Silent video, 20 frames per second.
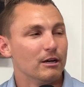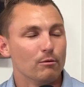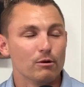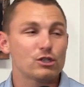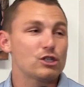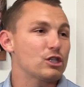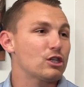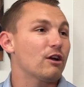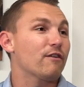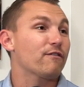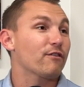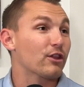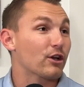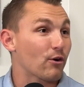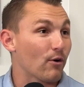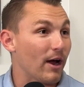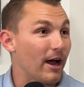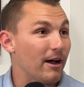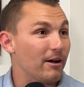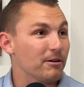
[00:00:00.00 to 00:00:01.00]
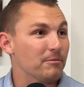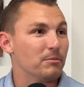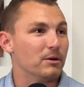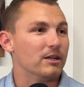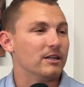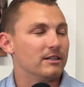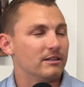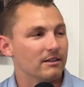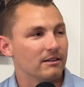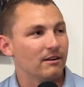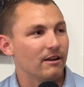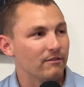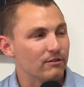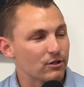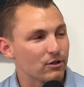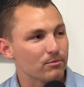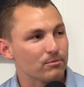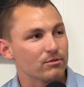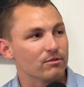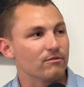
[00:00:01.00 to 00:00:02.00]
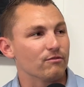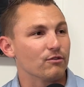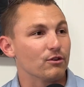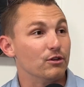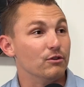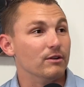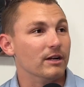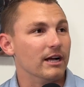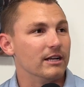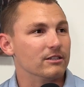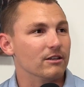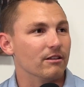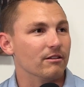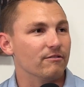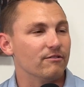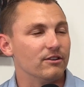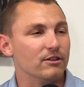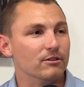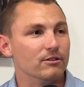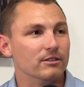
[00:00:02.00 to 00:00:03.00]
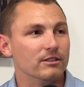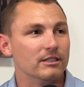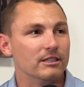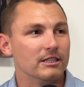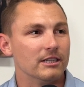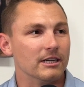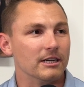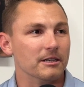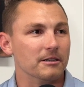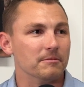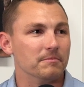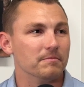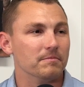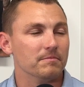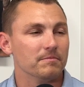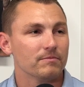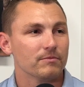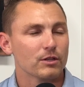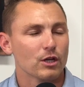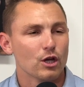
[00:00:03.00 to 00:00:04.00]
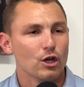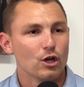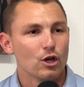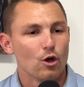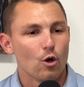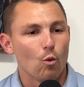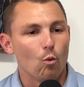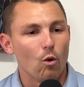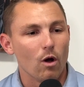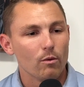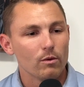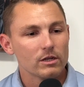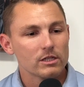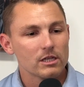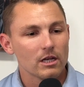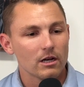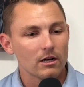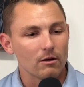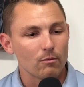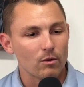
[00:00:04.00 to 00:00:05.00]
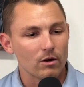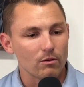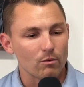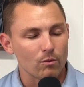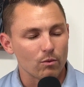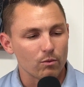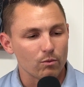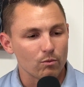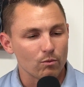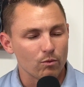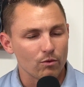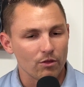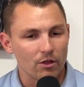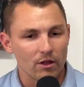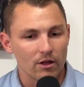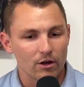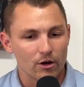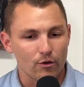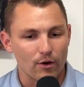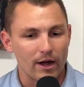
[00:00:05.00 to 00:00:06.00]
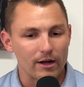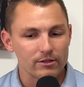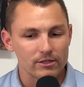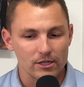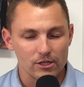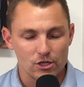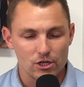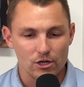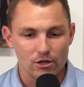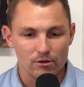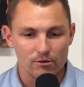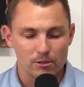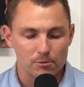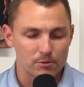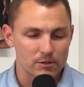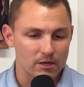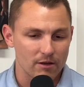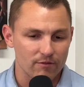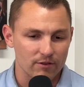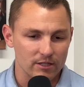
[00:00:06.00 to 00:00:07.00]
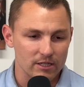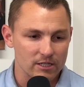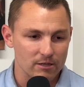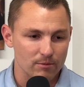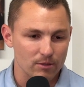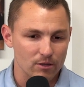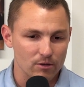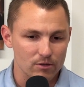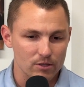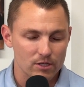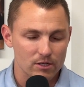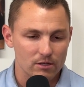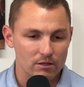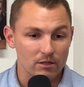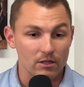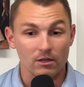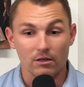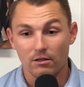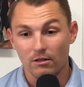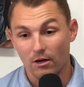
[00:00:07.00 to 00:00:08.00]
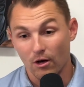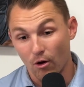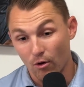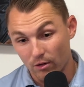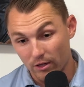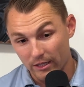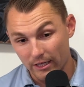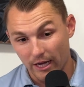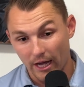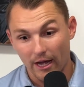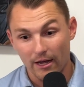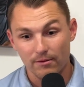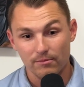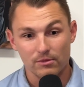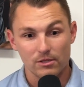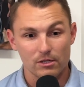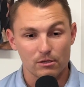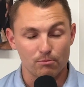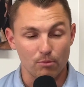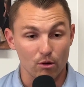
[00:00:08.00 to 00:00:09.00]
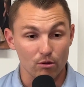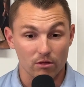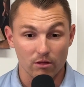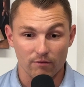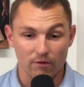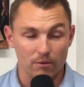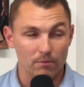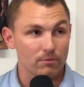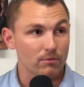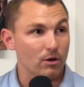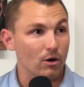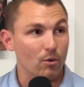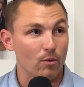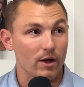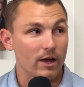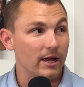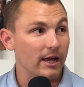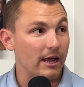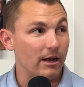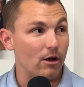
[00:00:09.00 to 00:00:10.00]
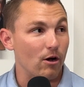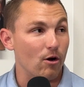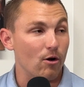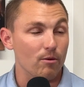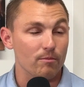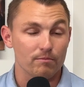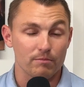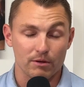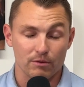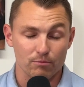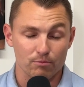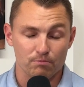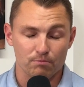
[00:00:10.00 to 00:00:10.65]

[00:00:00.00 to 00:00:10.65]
which is good for the crowd, but in terms of for you guys on the field, what was what the crowds this year, specifically some of those the Oakland games, both of them, away and home, been